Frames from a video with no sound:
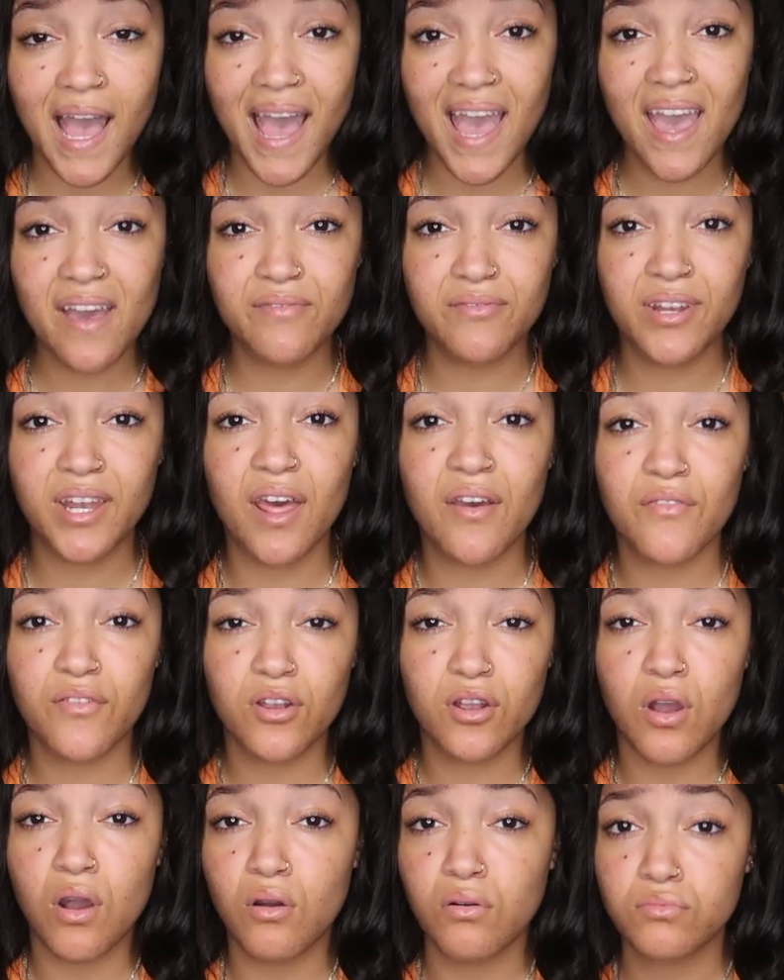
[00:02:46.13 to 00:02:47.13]
I have
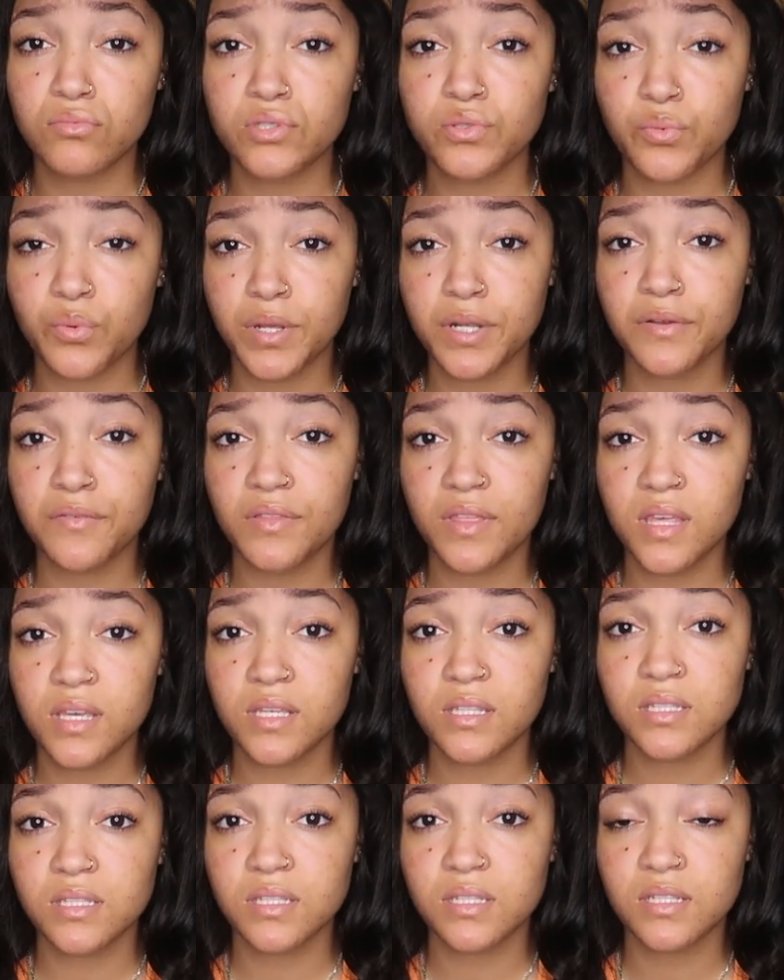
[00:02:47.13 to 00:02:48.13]
never owned one of
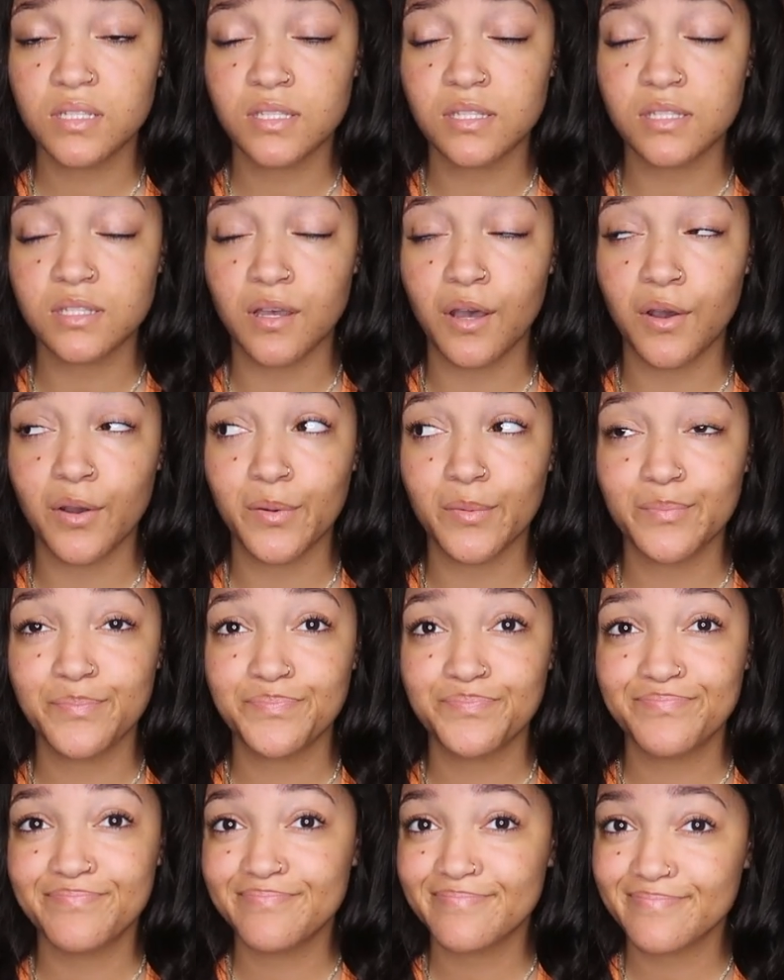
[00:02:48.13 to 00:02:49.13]
these, so
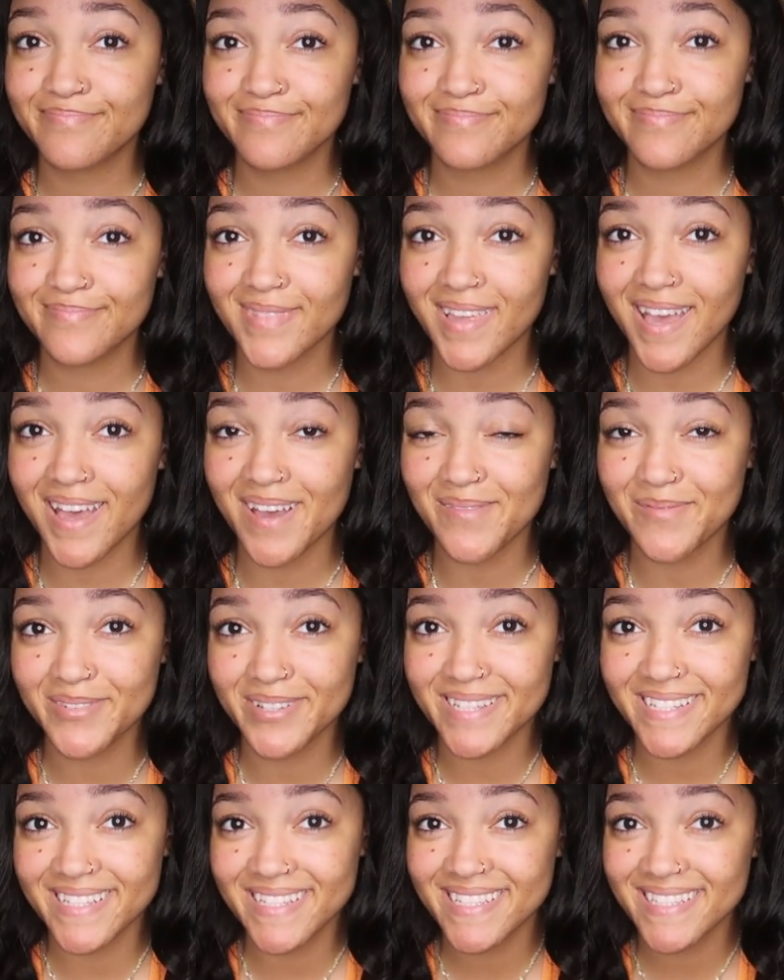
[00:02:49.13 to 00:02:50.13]
I'm
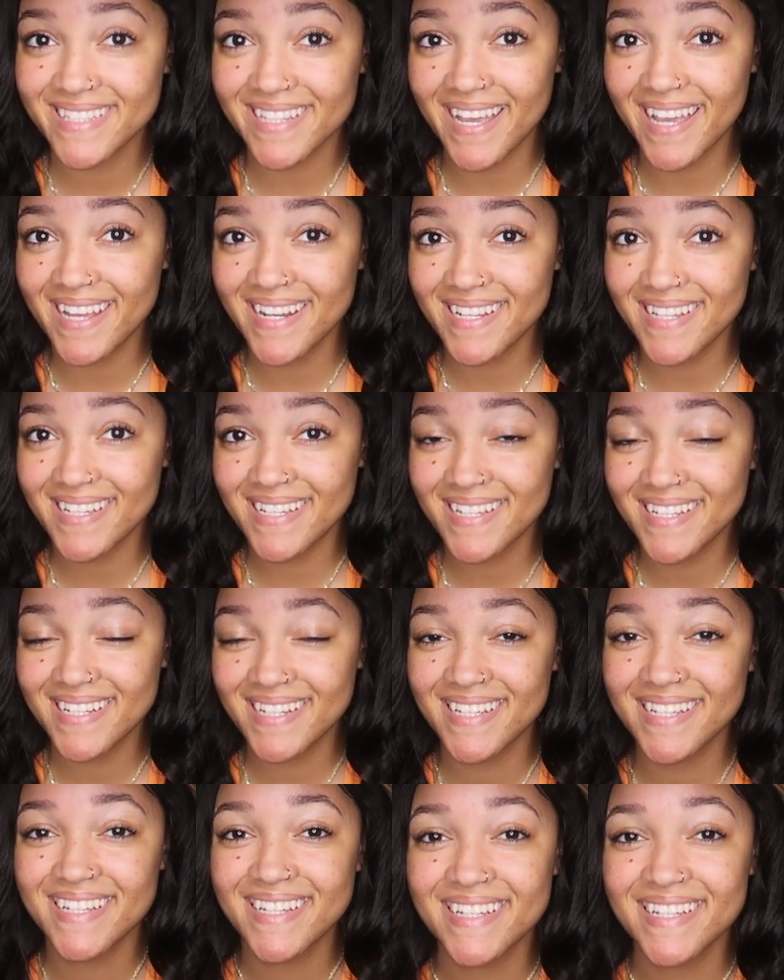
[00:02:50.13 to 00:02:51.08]
really excited.